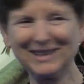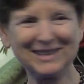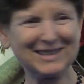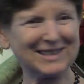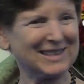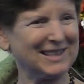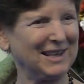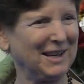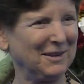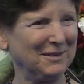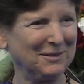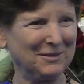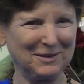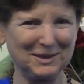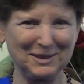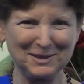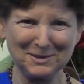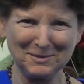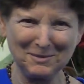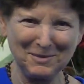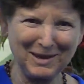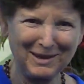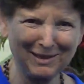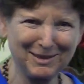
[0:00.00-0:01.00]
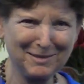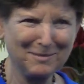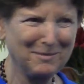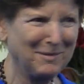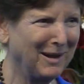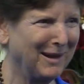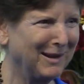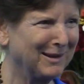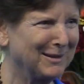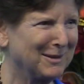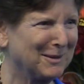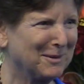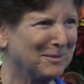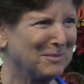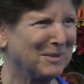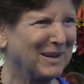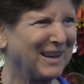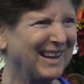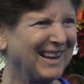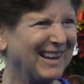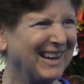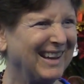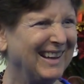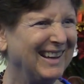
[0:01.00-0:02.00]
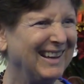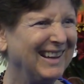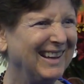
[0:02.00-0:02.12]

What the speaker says: itself and to make the mind obey.